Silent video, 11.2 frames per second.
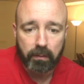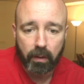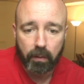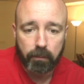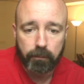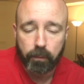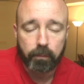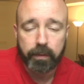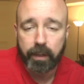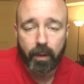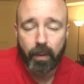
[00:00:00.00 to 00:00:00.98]
full
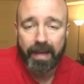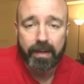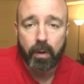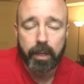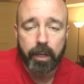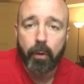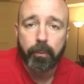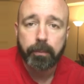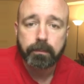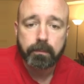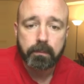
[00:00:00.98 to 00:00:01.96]
video and audio
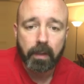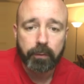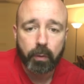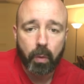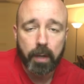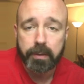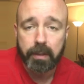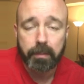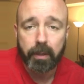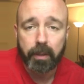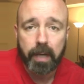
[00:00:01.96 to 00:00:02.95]
if you want and
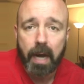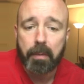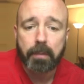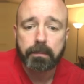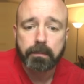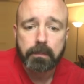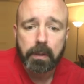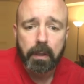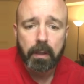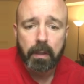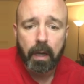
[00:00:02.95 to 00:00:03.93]
be on camera.
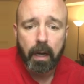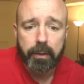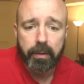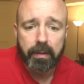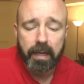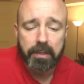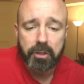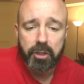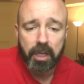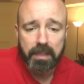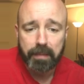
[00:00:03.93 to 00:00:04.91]
You can attend
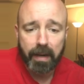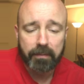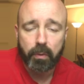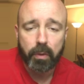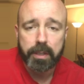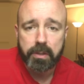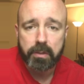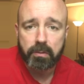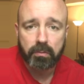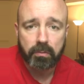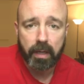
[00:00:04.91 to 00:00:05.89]
just by
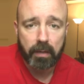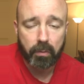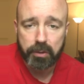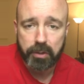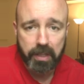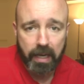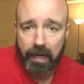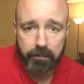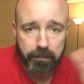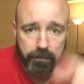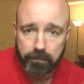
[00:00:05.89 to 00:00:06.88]
voice, and we'll just
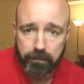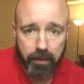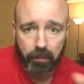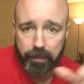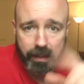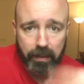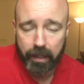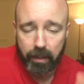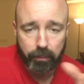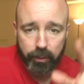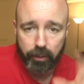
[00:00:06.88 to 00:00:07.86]
have a big letter
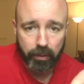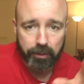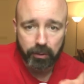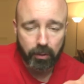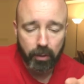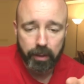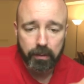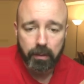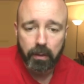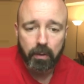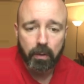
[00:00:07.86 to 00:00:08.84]
with your initial on it
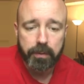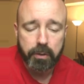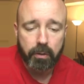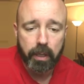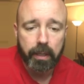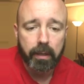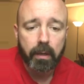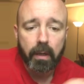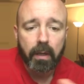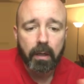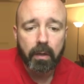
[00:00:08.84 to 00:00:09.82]
on the screen,
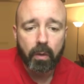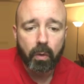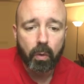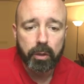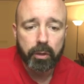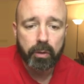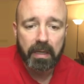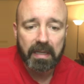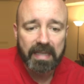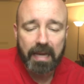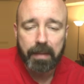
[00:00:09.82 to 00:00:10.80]
or you can
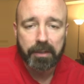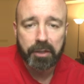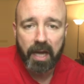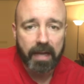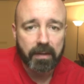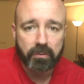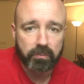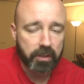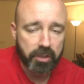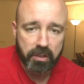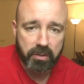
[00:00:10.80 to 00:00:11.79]
attend by chat and
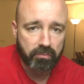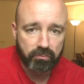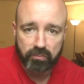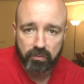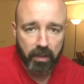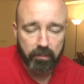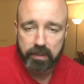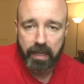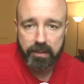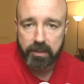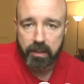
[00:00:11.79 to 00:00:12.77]
just
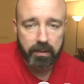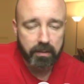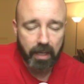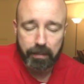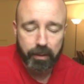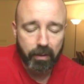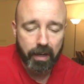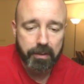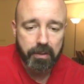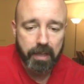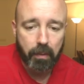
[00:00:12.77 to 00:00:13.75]
text in, type in your
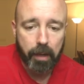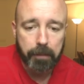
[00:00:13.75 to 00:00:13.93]
answers that way.